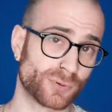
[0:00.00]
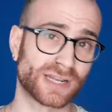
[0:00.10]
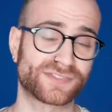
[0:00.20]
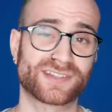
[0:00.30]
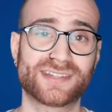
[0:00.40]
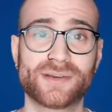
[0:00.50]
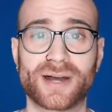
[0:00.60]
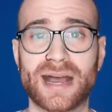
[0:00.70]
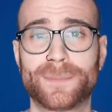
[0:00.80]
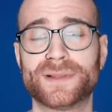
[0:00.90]
We'll have to see
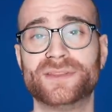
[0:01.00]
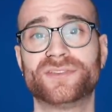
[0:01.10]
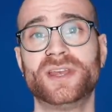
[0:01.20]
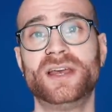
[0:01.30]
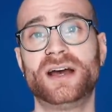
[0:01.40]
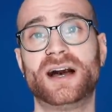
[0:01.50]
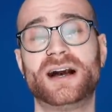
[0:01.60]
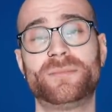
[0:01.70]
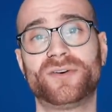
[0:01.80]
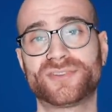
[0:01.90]
what happens.
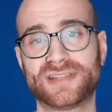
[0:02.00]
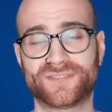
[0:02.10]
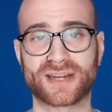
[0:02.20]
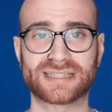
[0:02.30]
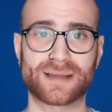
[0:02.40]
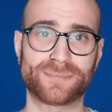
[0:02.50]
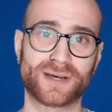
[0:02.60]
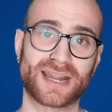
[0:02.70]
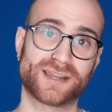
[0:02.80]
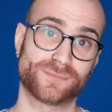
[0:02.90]
Obviously, Frank
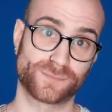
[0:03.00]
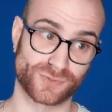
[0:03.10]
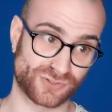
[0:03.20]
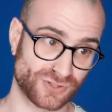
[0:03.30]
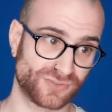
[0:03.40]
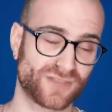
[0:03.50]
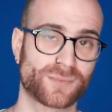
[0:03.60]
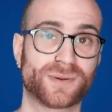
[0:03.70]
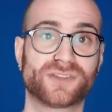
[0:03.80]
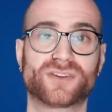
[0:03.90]
Lampard was due to have a
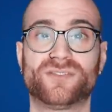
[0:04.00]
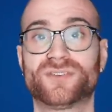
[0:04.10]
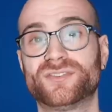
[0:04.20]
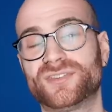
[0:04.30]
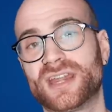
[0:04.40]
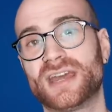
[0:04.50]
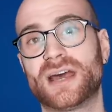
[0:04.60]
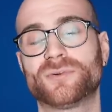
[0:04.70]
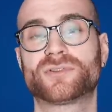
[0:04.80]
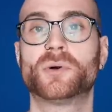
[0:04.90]
press conference today.
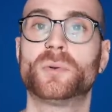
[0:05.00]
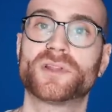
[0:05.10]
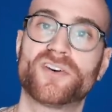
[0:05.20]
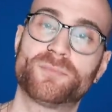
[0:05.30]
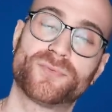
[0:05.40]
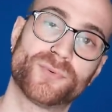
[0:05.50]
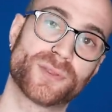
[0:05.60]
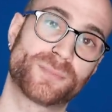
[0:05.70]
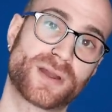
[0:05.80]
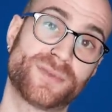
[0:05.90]
That was called off before
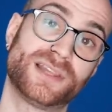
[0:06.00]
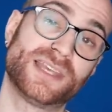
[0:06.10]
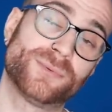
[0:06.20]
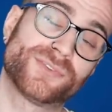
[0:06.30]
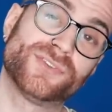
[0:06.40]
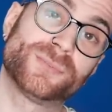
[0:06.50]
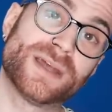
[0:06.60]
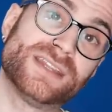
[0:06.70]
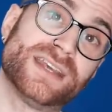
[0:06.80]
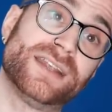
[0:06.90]
the Premier League was
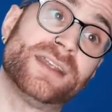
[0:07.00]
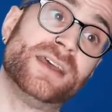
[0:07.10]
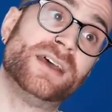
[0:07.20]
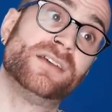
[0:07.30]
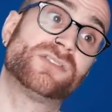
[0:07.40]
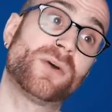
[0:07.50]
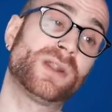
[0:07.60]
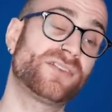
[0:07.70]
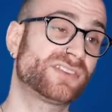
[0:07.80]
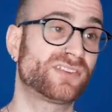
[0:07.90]
suspended. So
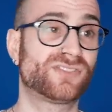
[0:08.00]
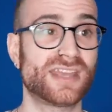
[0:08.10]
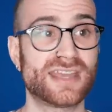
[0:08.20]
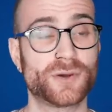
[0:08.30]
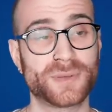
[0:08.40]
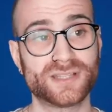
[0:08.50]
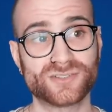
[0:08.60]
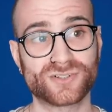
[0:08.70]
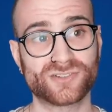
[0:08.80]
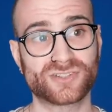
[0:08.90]
we'll have to see. It'll be
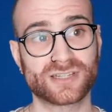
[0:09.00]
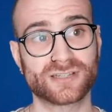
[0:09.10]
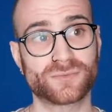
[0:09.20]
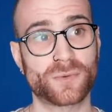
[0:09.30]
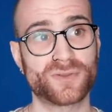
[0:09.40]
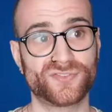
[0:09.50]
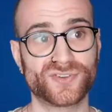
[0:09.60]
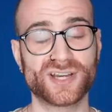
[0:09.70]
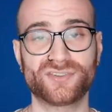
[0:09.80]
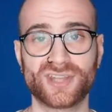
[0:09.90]
interesting when we
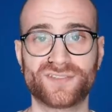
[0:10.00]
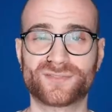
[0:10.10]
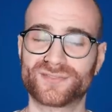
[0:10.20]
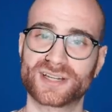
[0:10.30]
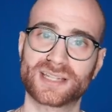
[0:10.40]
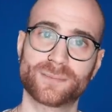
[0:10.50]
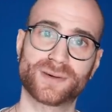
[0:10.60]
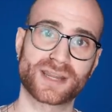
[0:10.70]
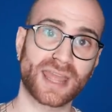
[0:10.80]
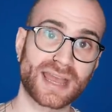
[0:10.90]
first hear from Frank
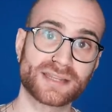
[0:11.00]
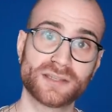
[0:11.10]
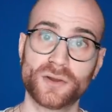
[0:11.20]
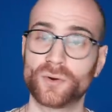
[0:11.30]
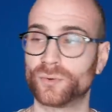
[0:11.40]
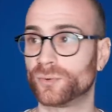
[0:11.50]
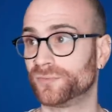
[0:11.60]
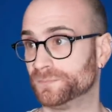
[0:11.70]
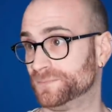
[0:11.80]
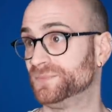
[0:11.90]
Lampard again,
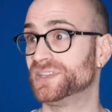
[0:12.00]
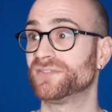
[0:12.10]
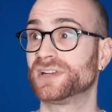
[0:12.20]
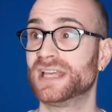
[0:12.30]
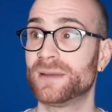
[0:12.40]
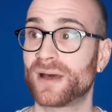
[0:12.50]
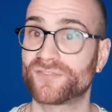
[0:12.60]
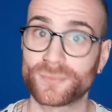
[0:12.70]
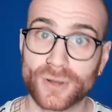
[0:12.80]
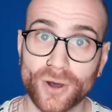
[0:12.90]
or generally hear back
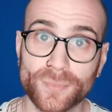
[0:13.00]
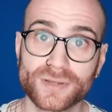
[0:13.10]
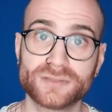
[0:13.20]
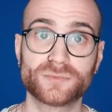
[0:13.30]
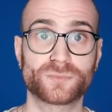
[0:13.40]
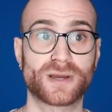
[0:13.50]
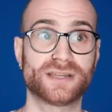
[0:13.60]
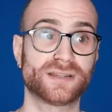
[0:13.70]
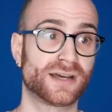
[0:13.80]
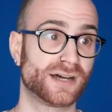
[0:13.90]
from Cobham.
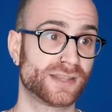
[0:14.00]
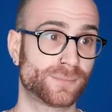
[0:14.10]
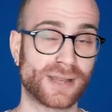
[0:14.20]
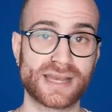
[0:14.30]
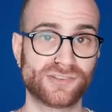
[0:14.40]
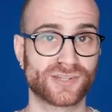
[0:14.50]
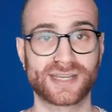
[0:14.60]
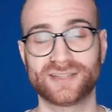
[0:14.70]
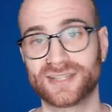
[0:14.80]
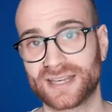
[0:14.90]
When are the players going
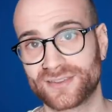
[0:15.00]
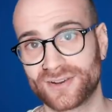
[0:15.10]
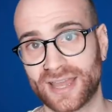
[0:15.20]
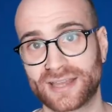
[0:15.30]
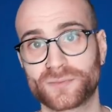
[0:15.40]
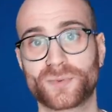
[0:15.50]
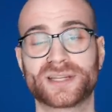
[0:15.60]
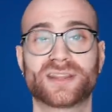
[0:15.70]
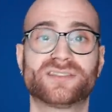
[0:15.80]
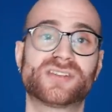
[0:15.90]
to get together again? When
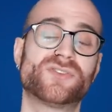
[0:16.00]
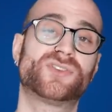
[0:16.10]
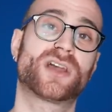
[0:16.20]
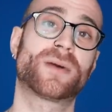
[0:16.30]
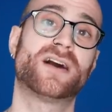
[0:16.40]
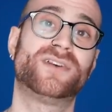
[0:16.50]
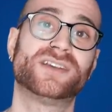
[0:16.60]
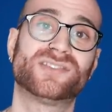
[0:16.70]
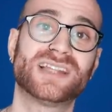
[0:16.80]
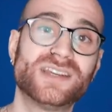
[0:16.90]
are they safe to come out of
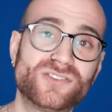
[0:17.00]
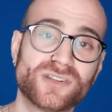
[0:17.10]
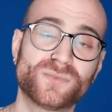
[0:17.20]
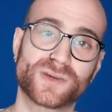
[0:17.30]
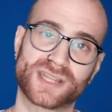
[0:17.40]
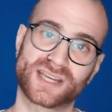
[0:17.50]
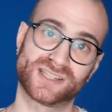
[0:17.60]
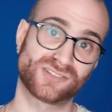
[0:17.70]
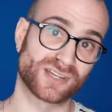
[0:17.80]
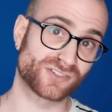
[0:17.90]
isolation? When are they going
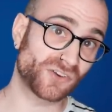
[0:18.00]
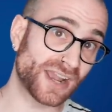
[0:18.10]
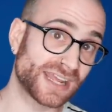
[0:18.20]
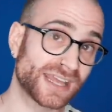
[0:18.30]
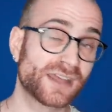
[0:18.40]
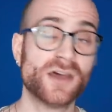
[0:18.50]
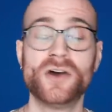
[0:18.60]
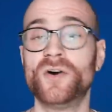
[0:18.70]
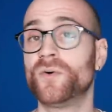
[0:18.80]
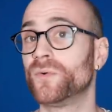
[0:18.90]
to start training?
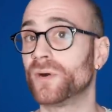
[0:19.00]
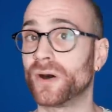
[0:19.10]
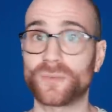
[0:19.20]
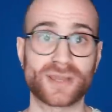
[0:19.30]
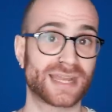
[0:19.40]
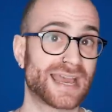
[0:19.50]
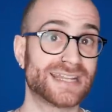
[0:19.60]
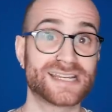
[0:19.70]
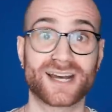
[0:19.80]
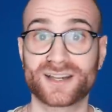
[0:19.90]
Are we going to get
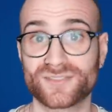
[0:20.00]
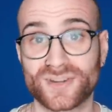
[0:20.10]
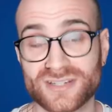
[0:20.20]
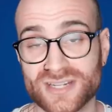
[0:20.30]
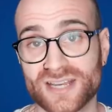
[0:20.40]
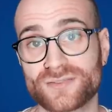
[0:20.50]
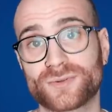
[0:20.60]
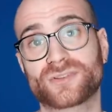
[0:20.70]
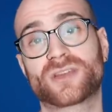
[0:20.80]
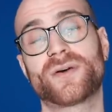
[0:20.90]
any kind of idea of
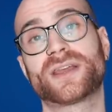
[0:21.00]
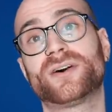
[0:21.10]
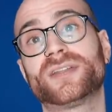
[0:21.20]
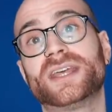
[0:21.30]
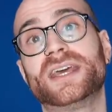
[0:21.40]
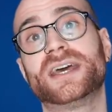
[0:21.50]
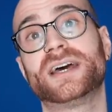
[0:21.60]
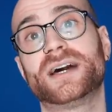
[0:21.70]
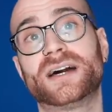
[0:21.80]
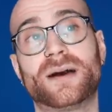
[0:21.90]
what's going on here?